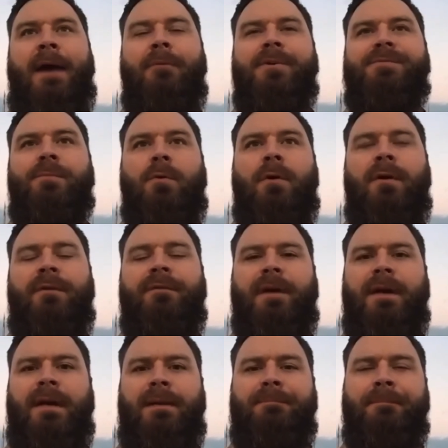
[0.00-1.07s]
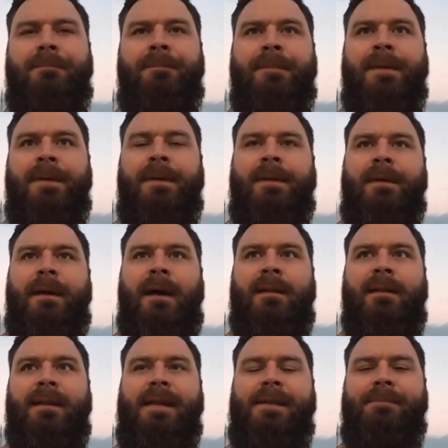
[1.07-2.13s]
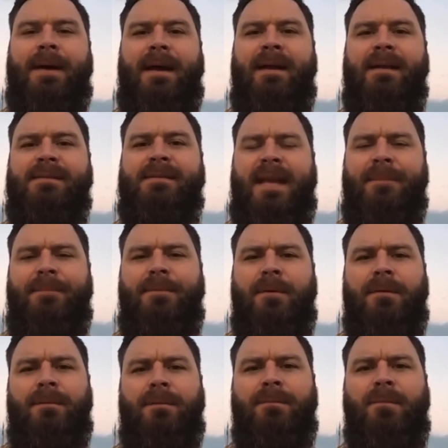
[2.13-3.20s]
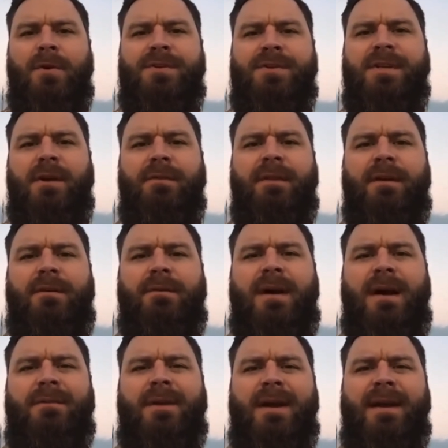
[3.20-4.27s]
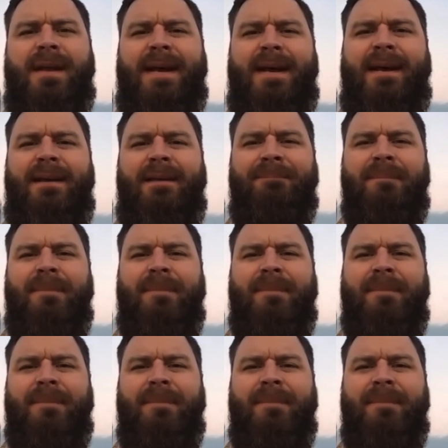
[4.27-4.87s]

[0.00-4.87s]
was more of a lead by example, more so than a rah-rah guy.